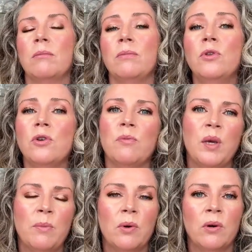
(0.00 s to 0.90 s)
new
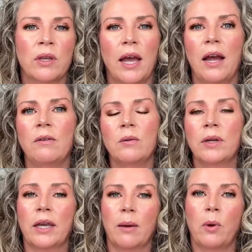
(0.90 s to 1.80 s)
people,
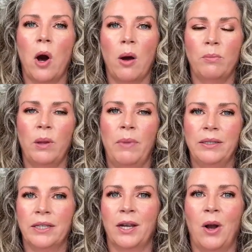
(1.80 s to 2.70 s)
everyone kept
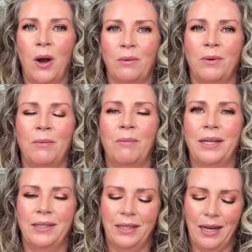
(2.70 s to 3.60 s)
complimenting on my
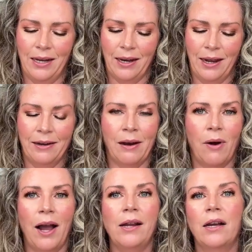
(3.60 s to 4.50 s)
skin.
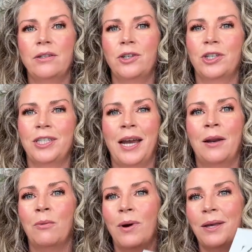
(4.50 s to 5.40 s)
Now, I
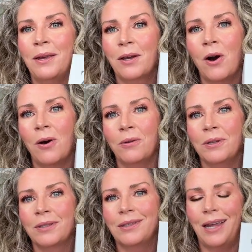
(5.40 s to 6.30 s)
understand why they call
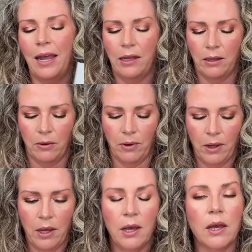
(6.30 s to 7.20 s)
this the halo.
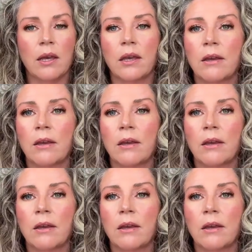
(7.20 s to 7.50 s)
It